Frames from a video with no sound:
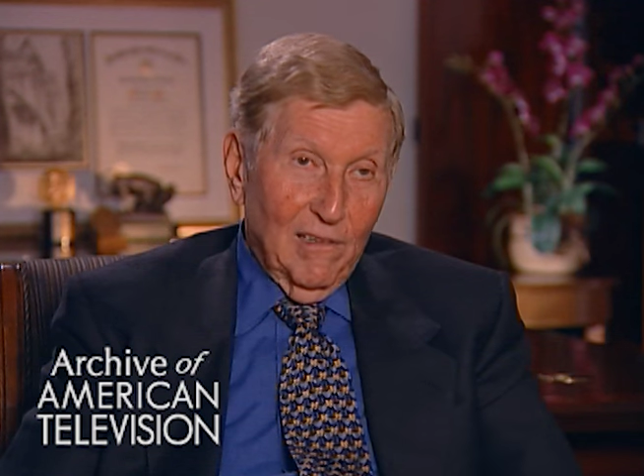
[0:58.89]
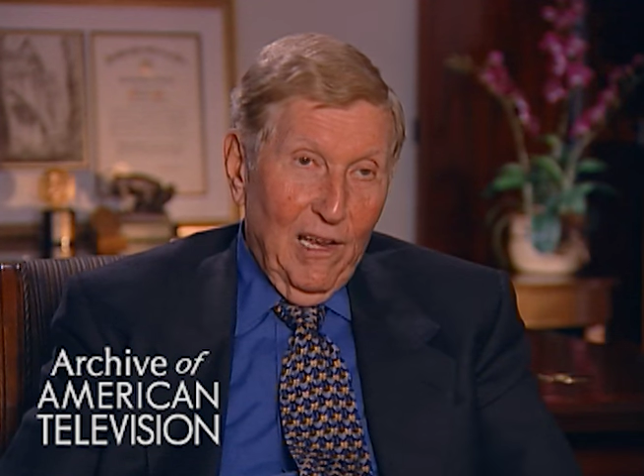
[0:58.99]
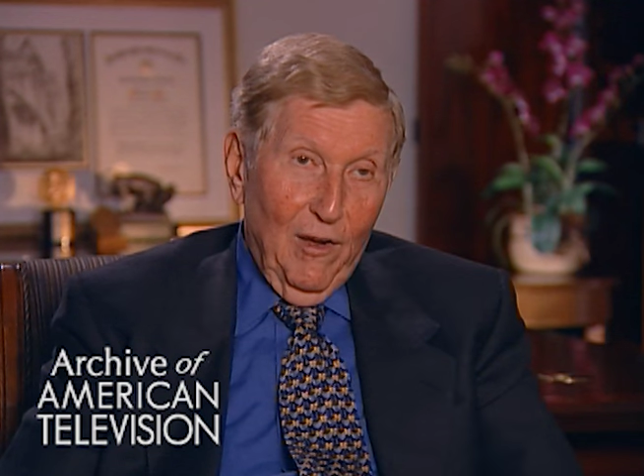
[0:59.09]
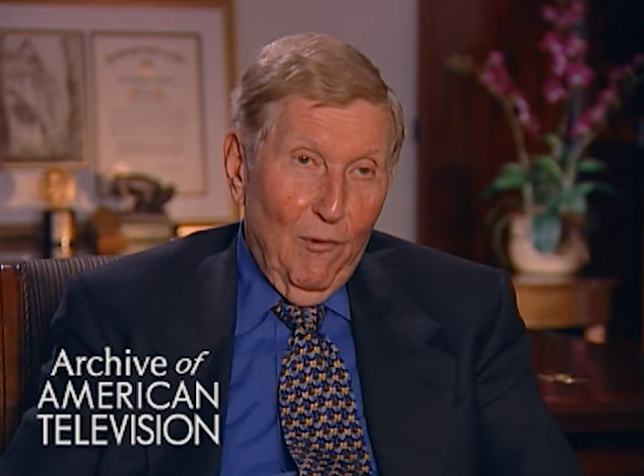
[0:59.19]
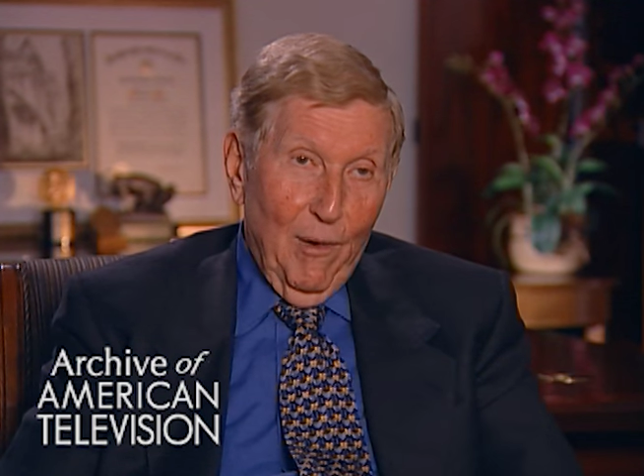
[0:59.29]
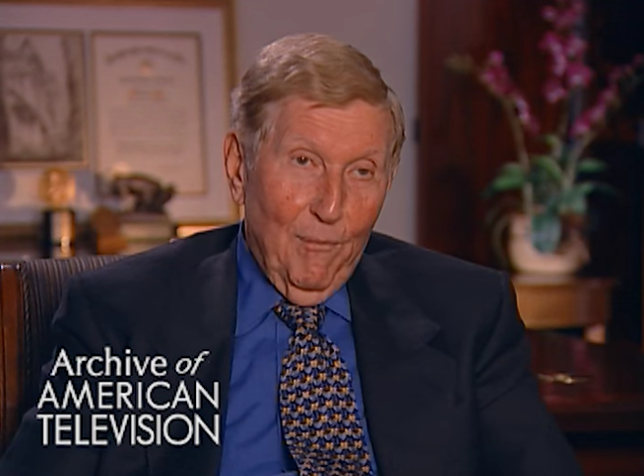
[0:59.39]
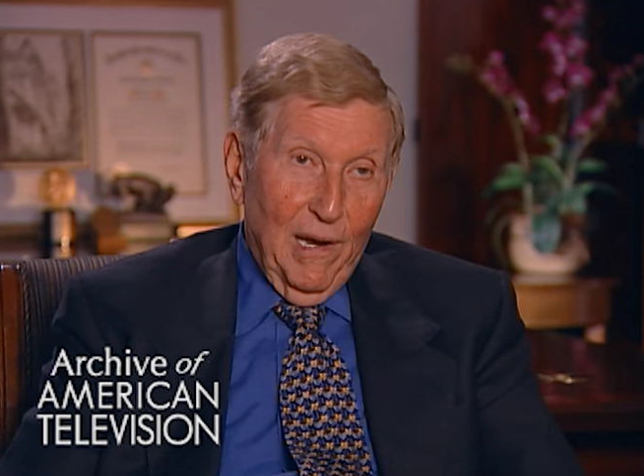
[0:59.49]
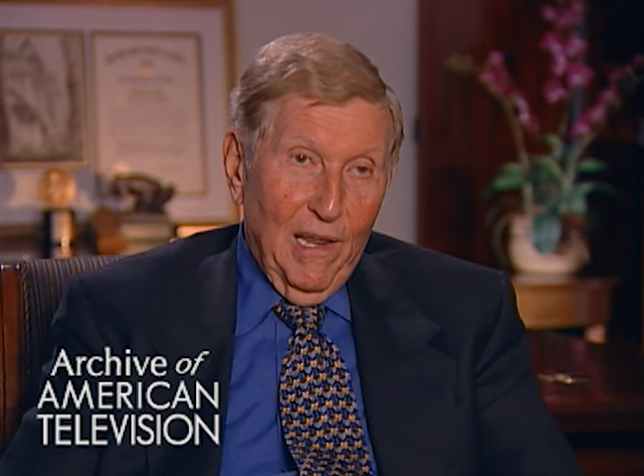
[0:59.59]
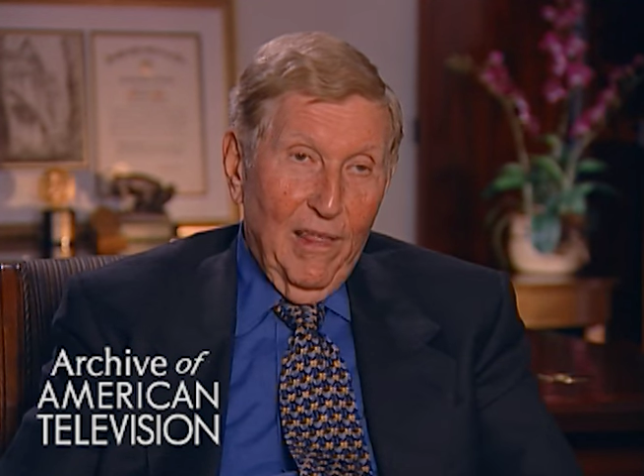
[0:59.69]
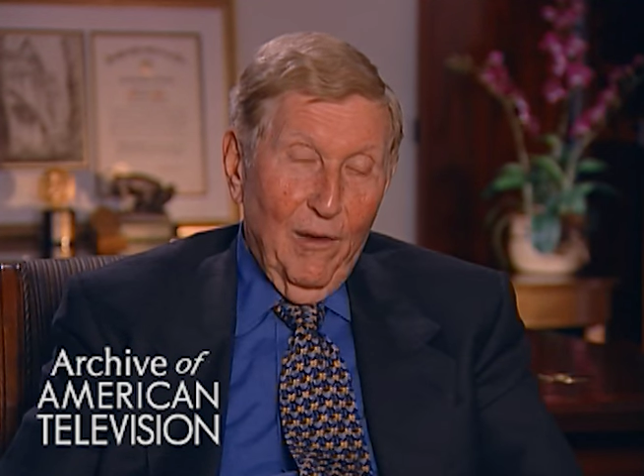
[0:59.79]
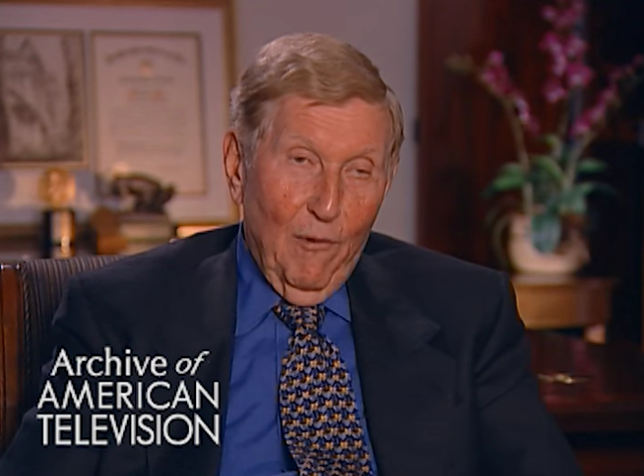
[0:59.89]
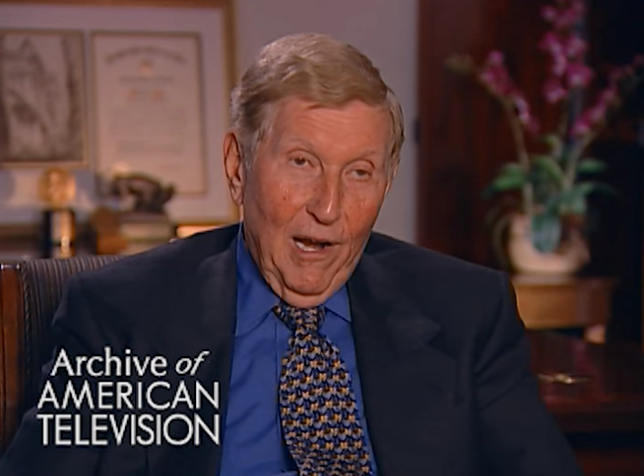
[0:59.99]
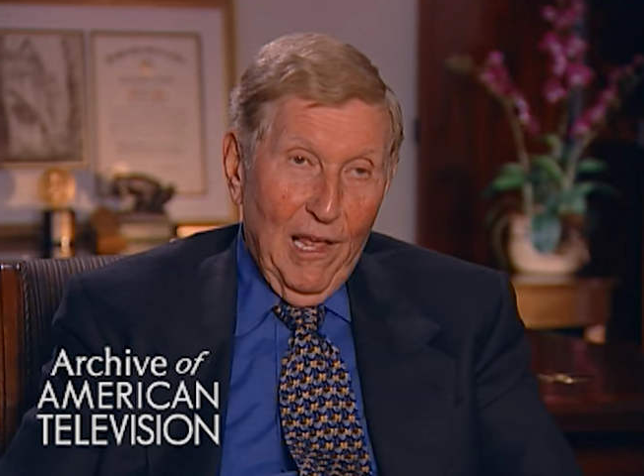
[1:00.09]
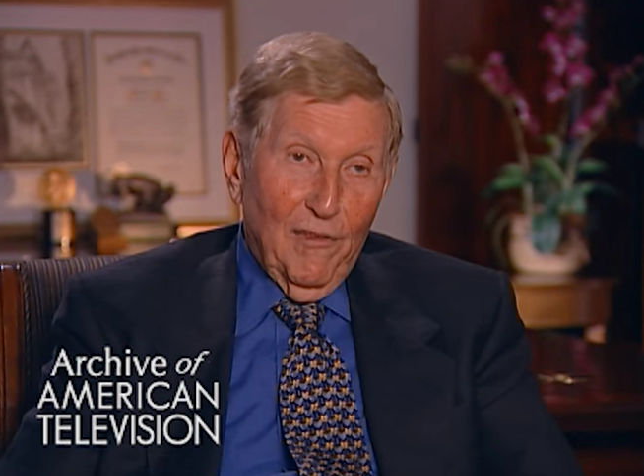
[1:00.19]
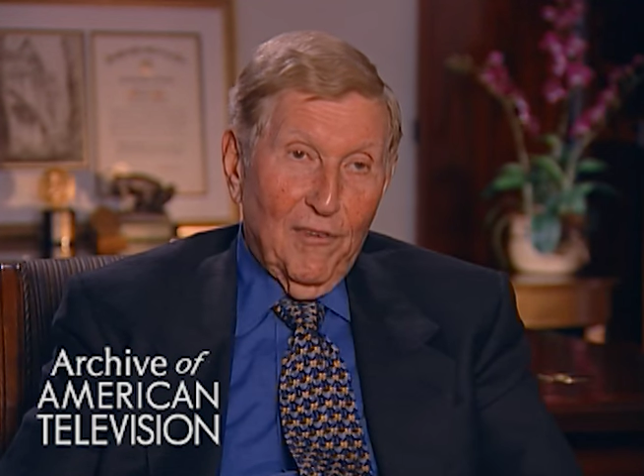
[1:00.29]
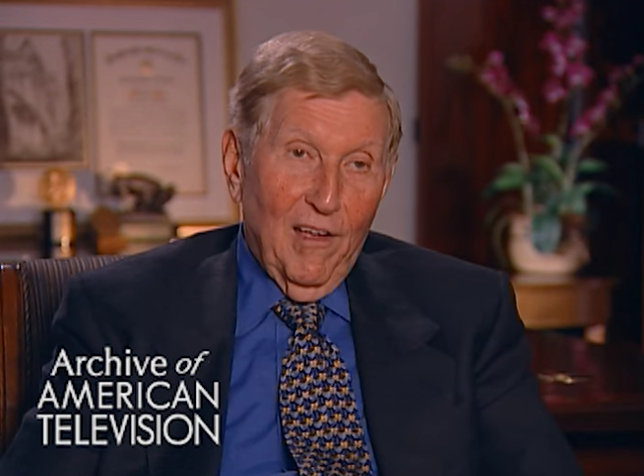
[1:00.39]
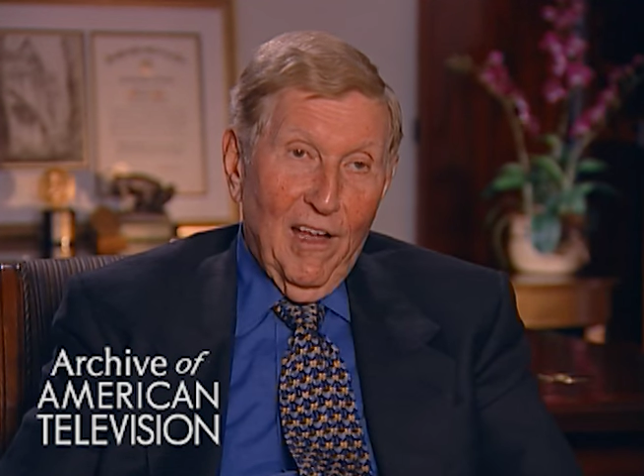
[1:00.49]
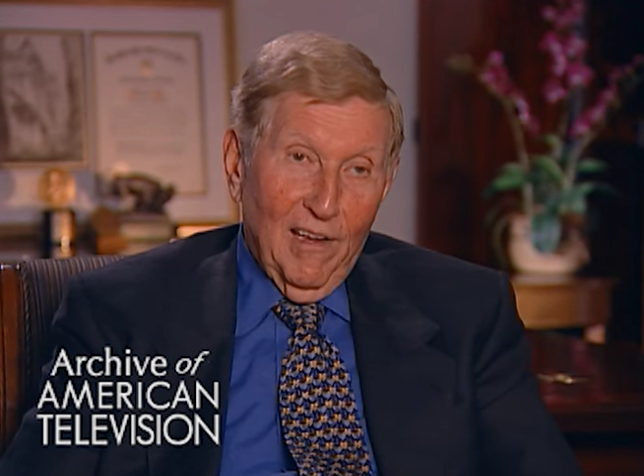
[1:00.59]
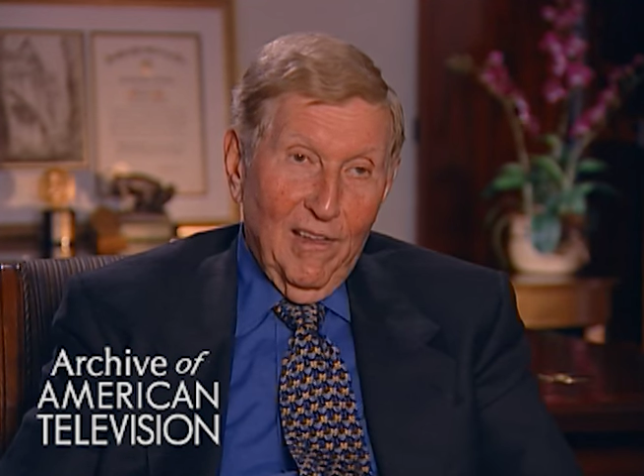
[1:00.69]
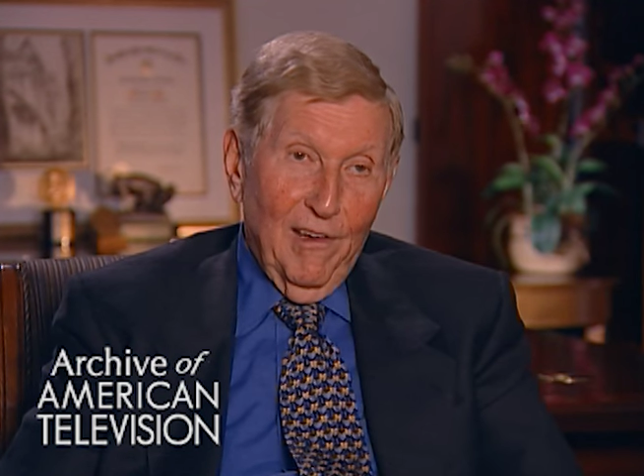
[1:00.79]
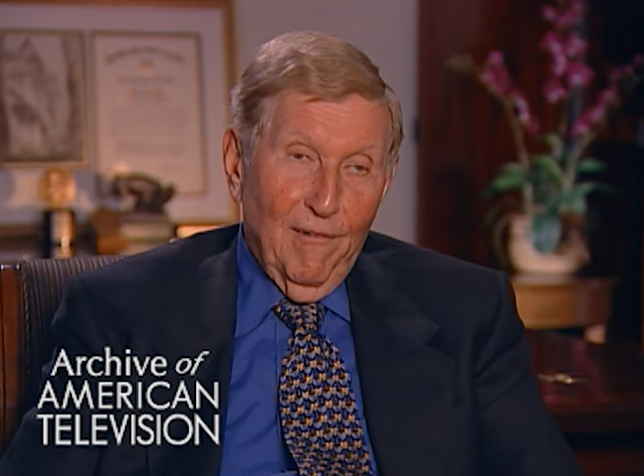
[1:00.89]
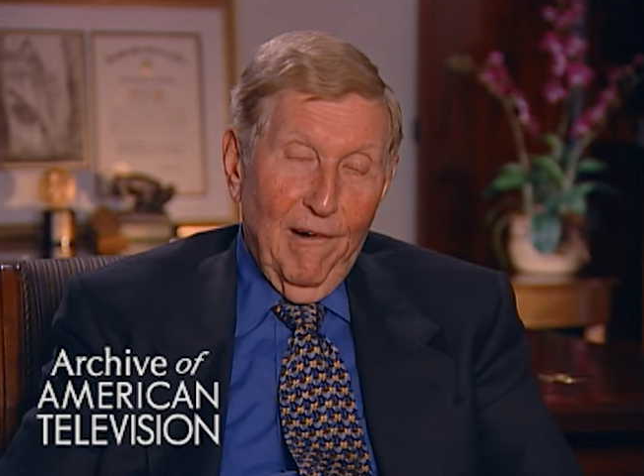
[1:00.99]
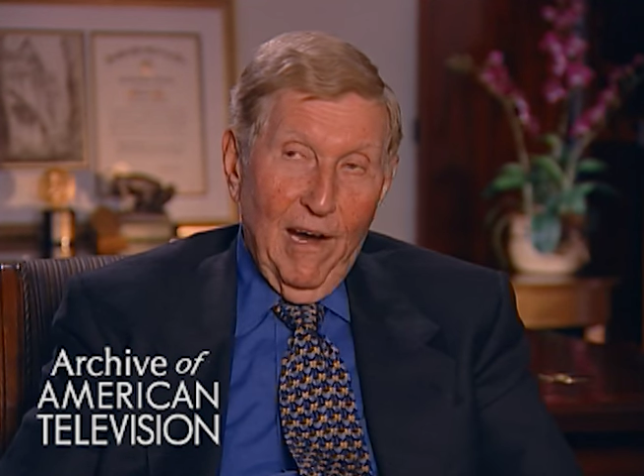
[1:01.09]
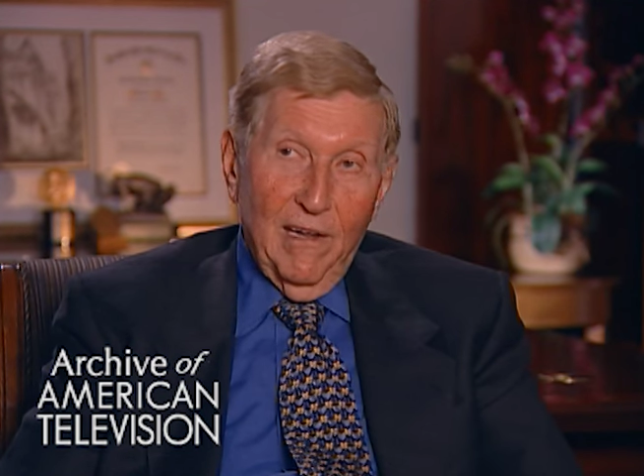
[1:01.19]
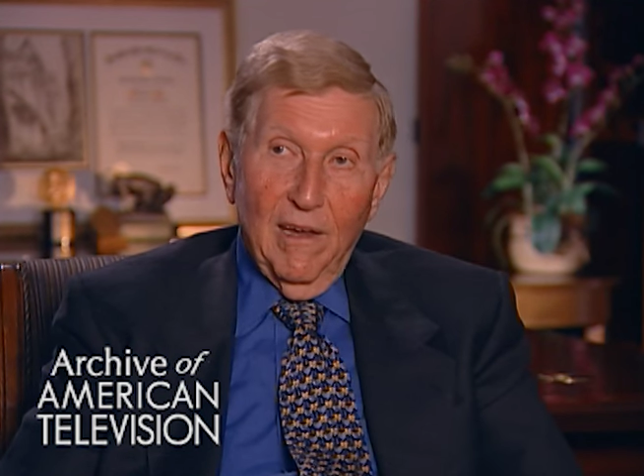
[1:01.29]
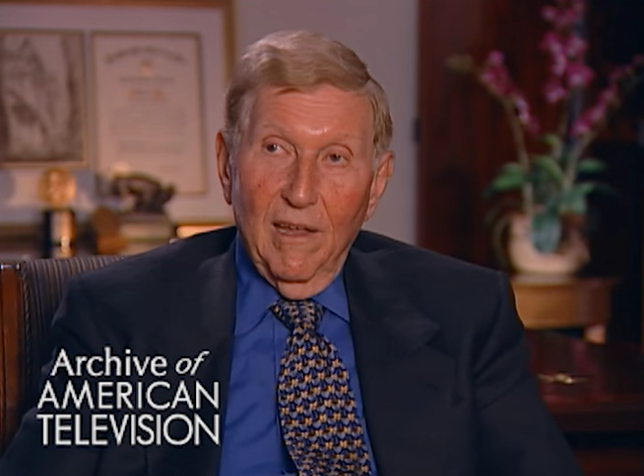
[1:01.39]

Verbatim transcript: They don't want money, they want our stock, and they're right.